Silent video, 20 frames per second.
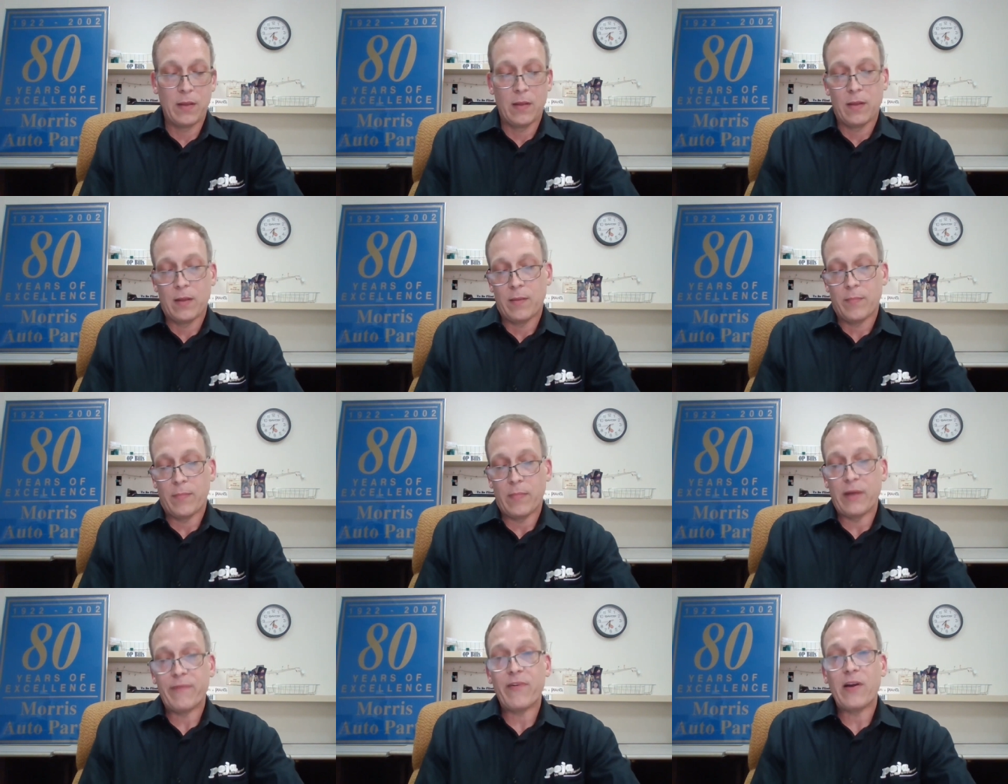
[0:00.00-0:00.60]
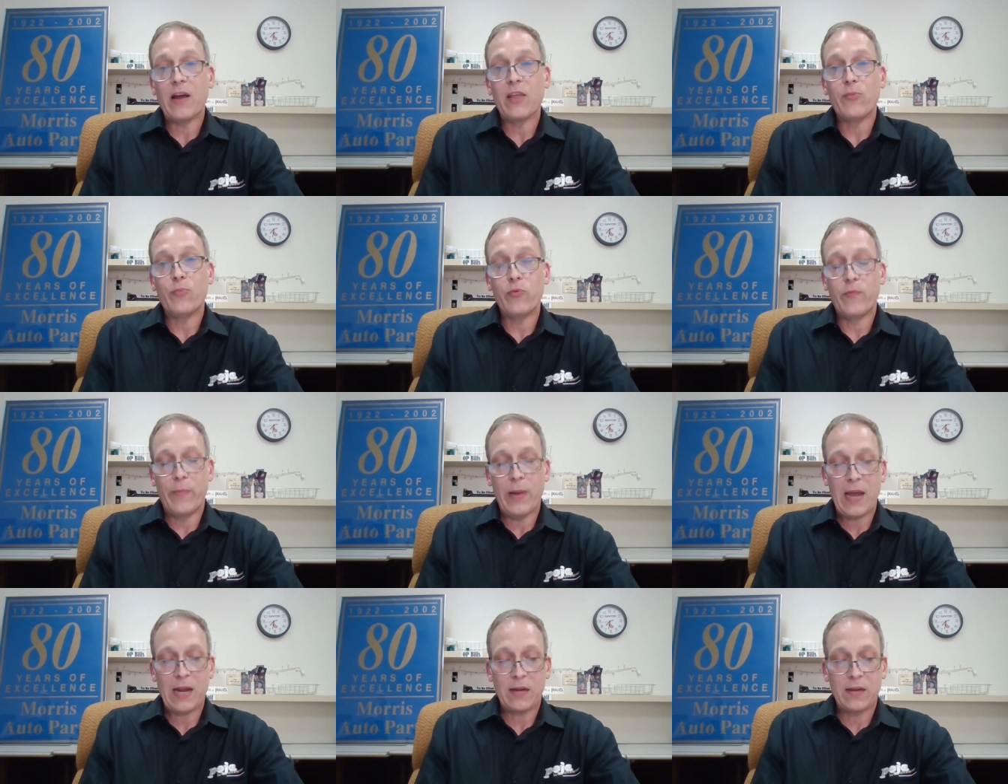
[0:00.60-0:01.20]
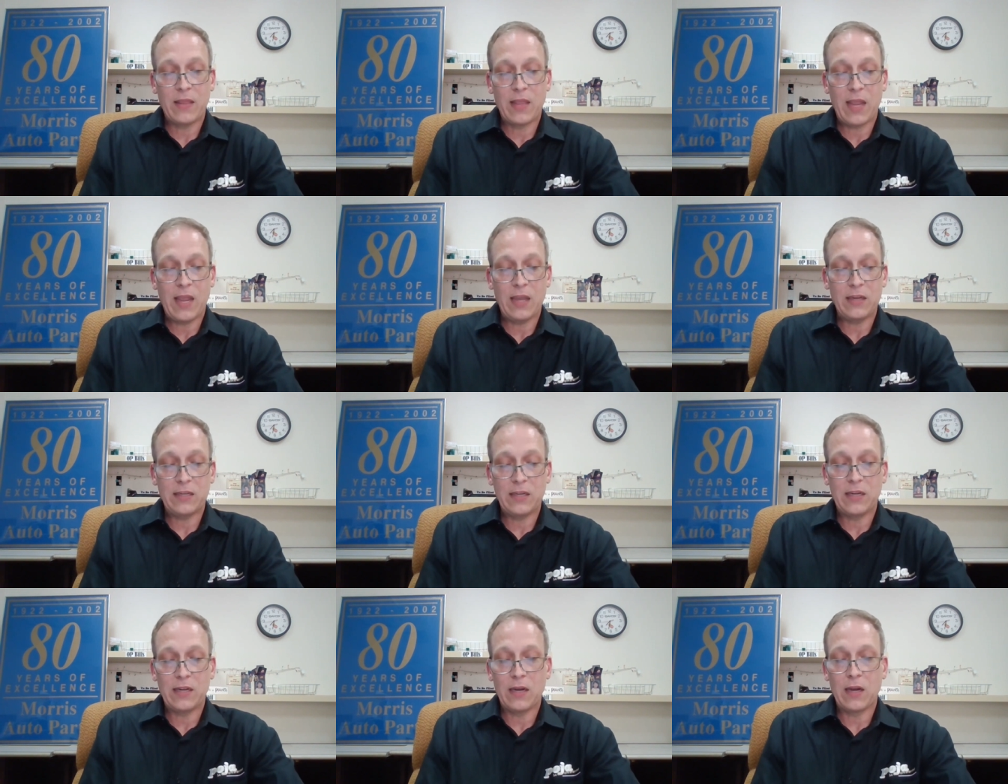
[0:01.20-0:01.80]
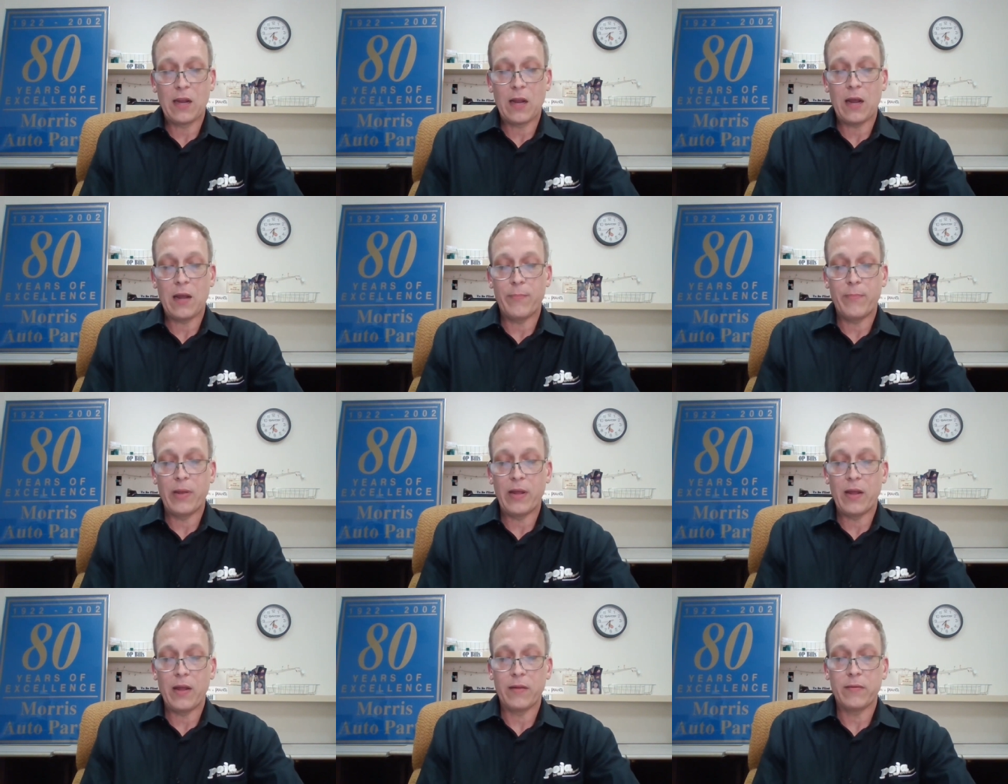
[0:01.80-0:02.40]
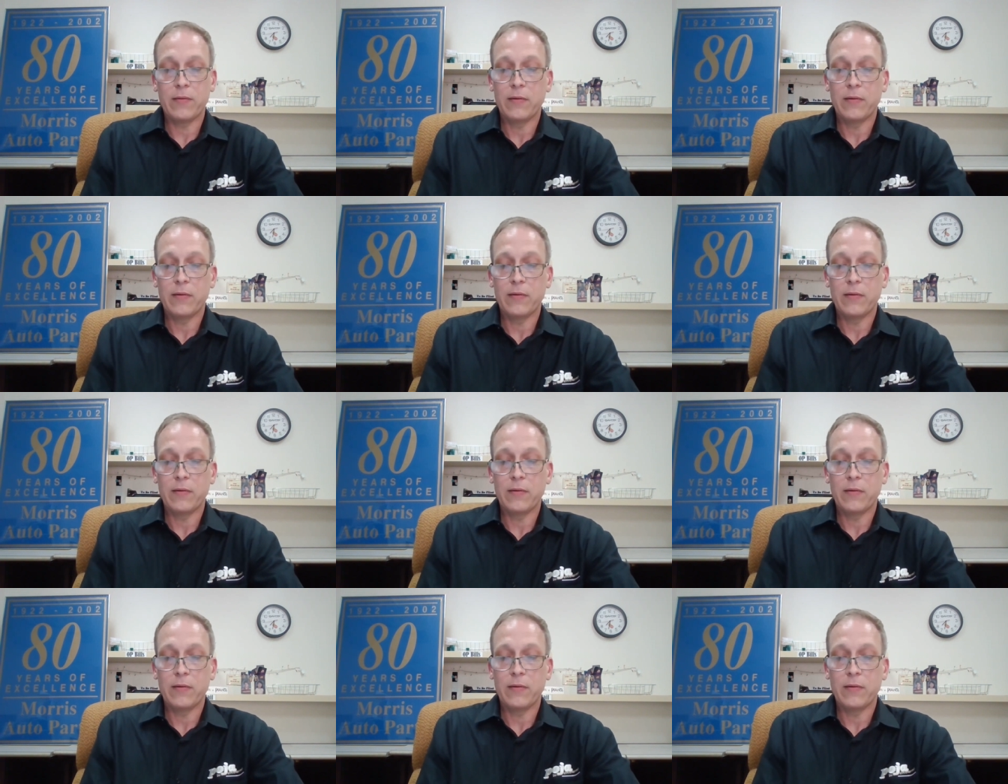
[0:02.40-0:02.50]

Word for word: My father moved back to the Kensington compound